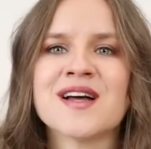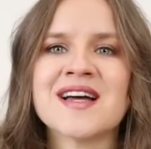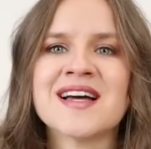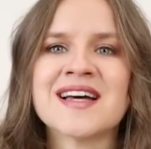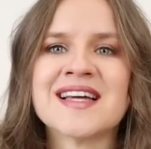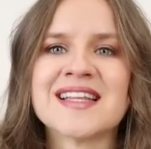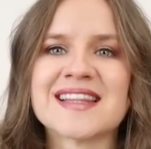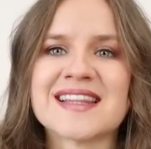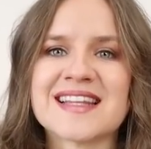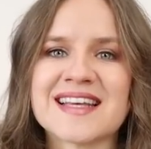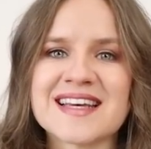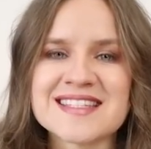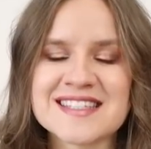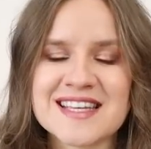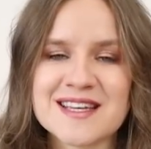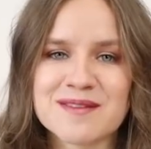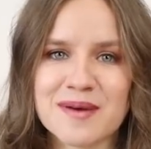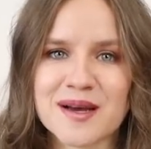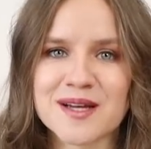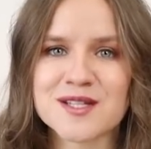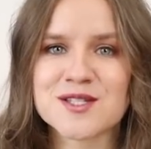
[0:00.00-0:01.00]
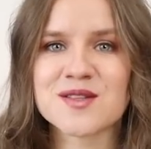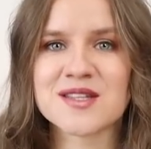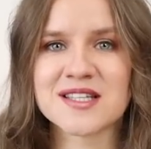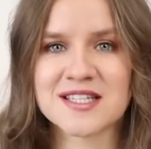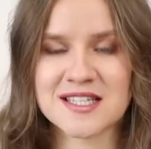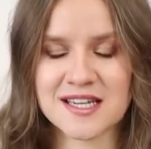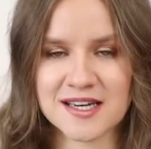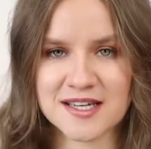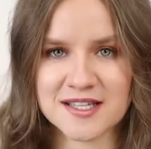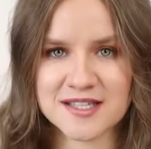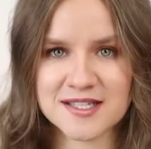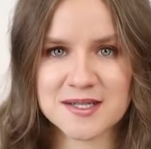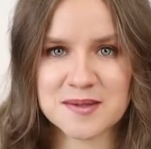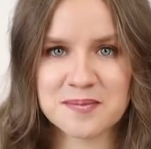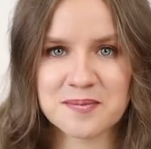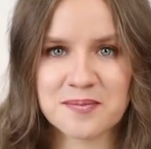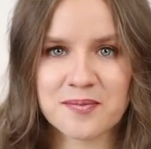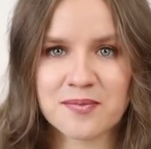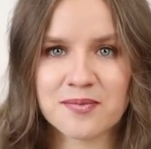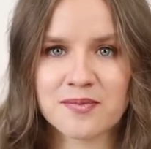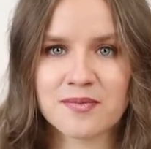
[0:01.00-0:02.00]
let's get back to the text.
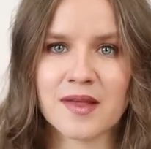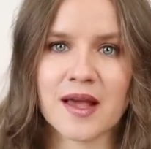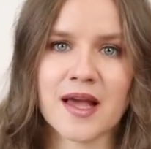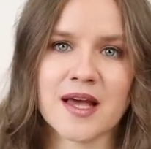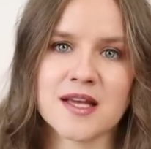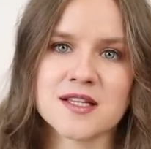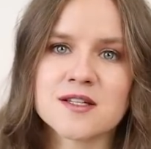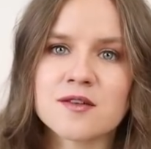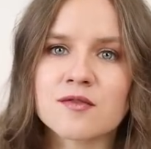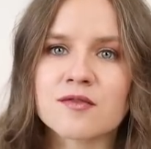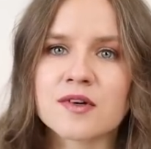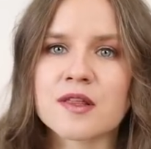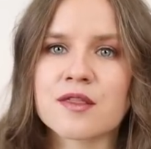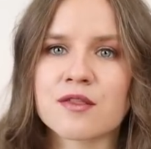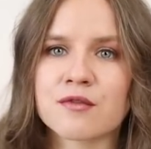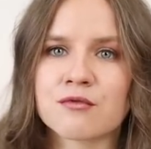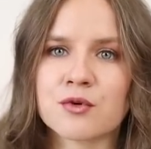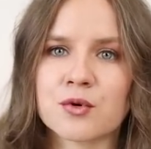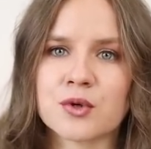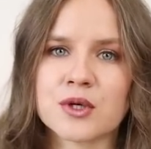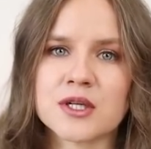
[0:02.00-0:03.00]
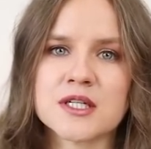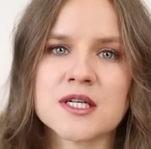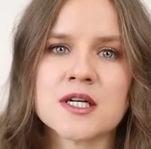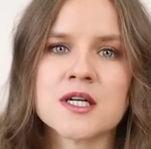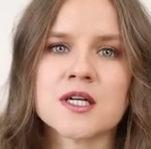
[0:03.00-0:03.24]
As you read through it,